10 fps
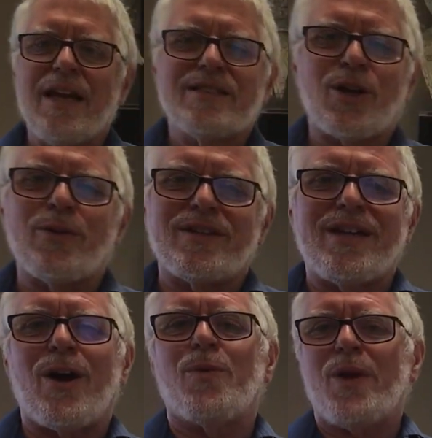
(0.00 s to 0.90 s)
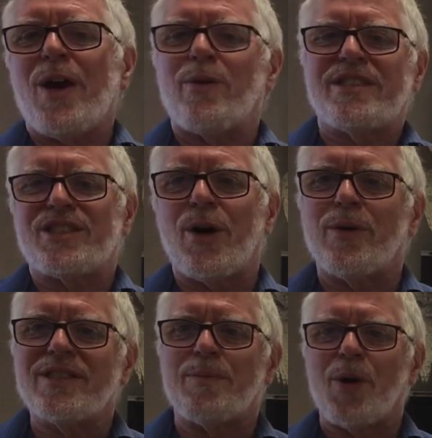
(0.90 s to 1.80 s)
So that we always show
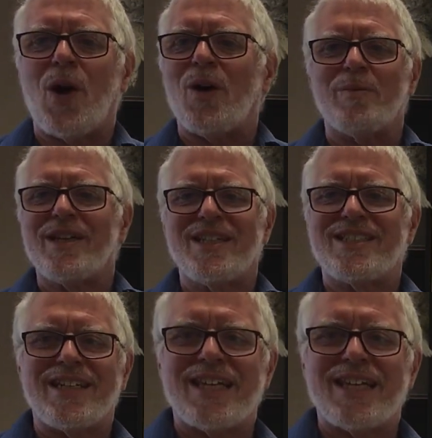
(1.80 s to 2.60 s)
it as a ball, but it isn't